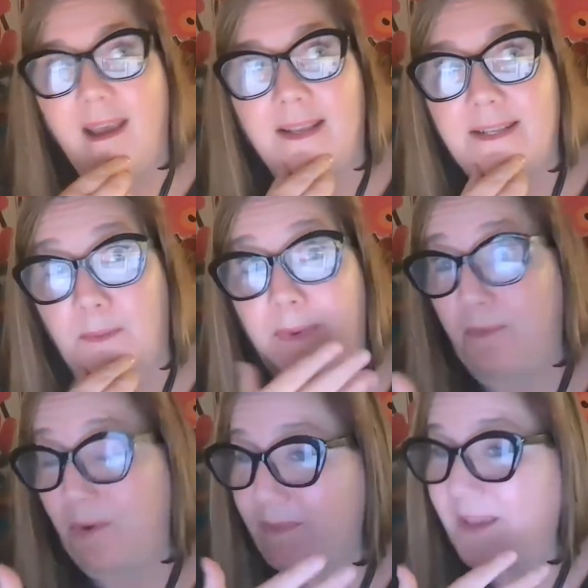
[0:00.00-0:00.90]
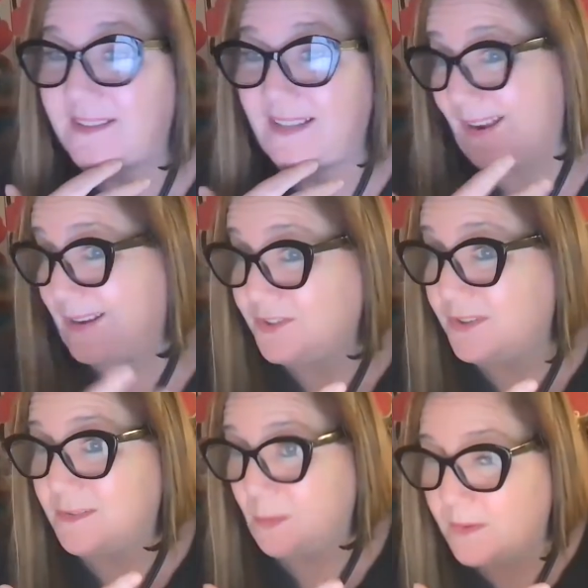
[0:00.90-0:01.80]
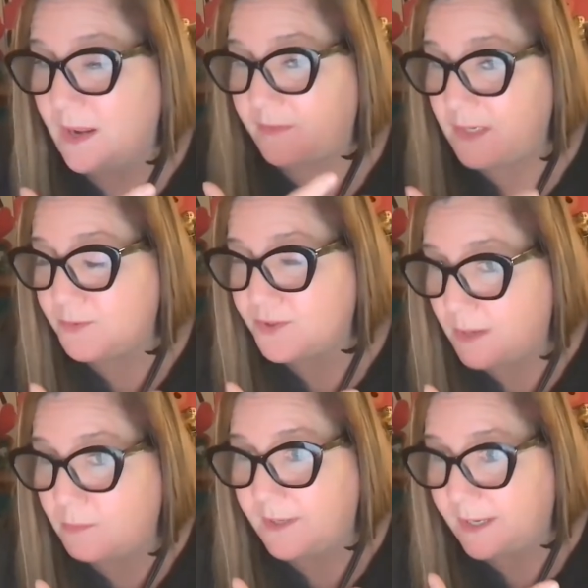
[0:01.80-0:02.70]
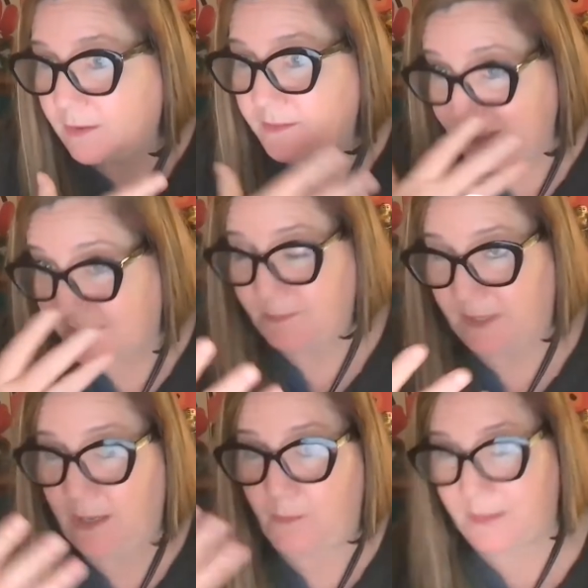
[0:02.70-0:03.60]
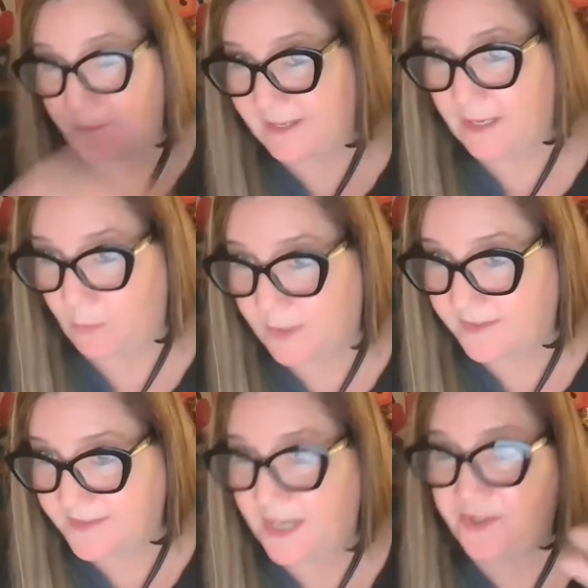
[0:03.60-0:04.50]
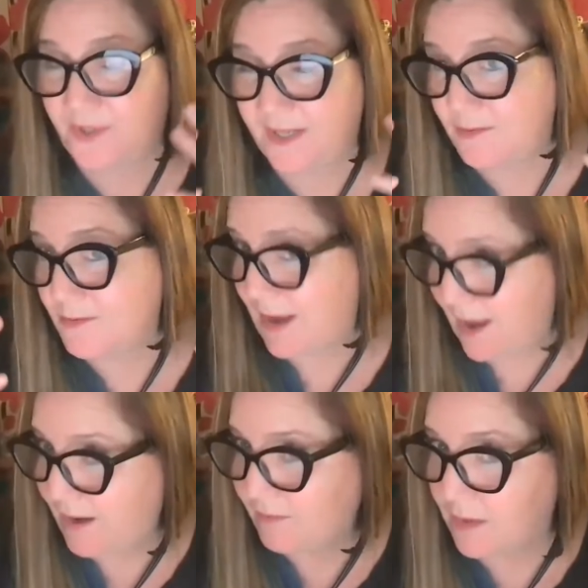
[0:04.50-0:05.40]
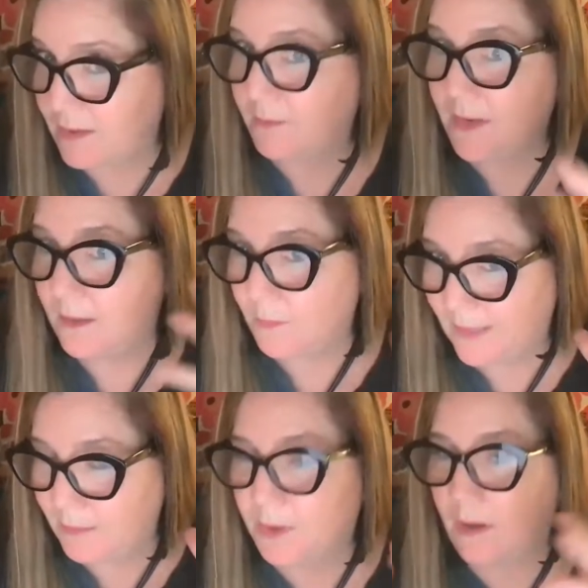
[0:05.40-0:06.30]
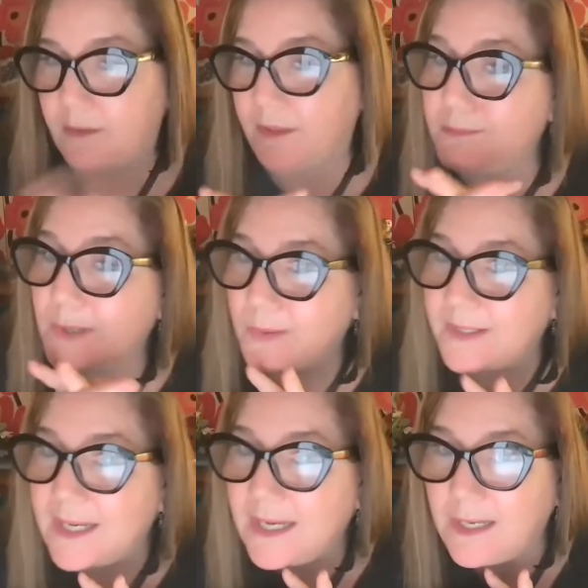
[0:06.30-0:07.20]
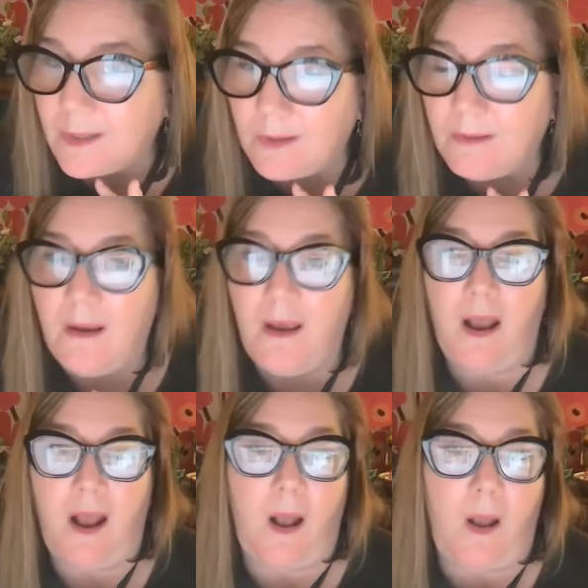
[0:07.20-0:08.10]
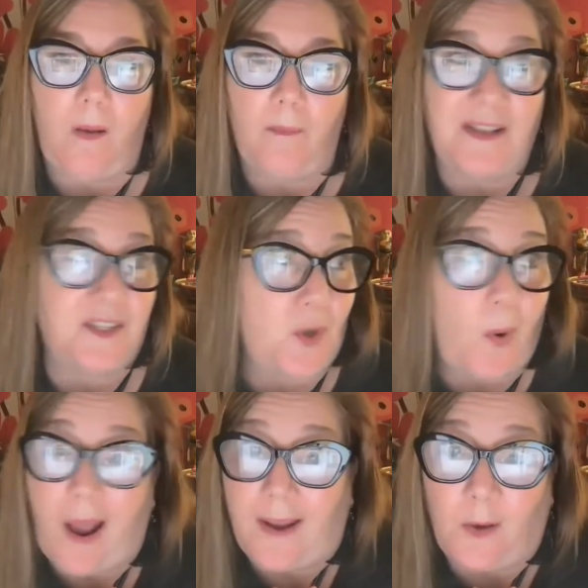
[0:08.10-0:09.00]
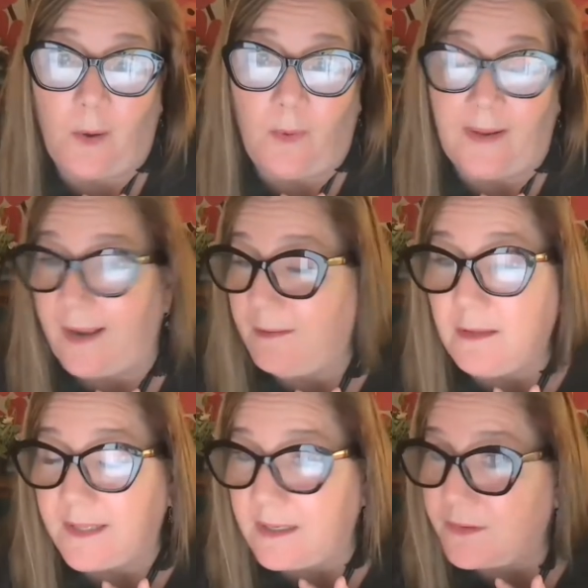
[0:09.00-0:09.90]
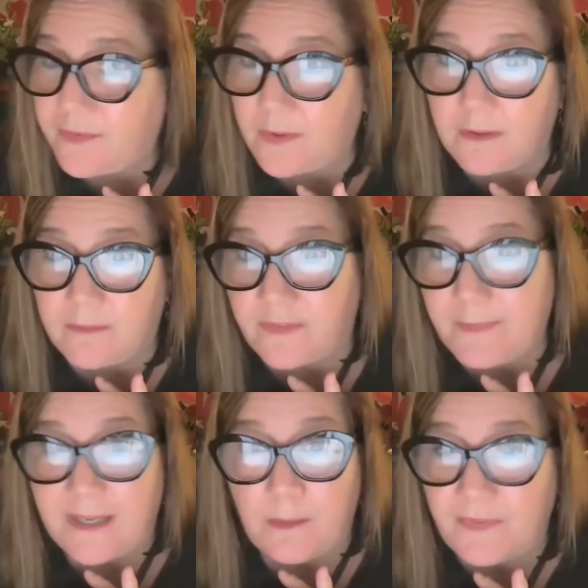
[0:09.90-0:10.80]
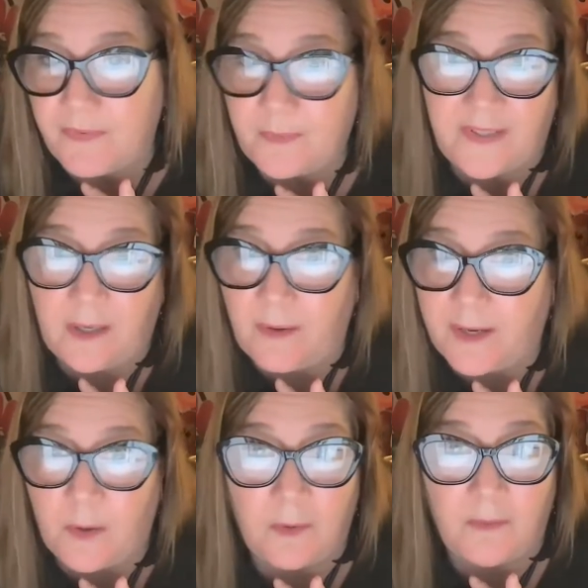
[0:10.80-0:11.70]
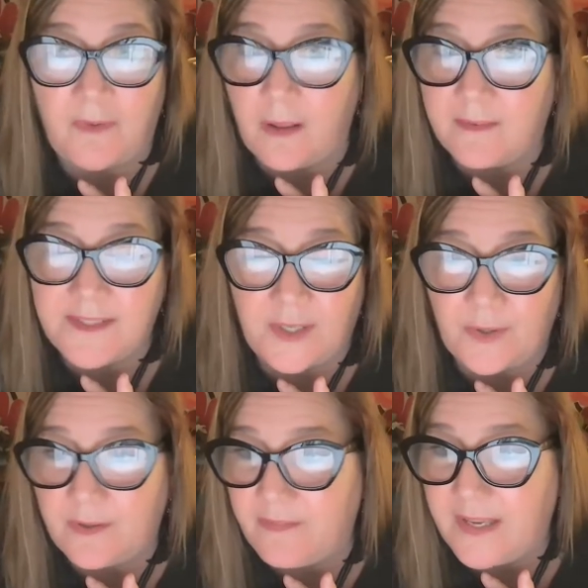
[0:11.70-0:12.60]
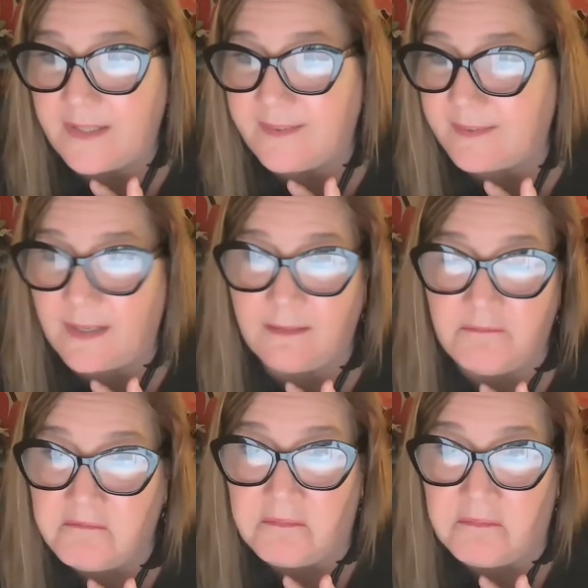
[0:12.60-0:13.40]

And so my point being is I actually don't have a huge network here, despite how big my network is nationally. I don't have a lot of what I will call community here. And so I go and I look at it for meeting with folks here. I go volunteer on events, and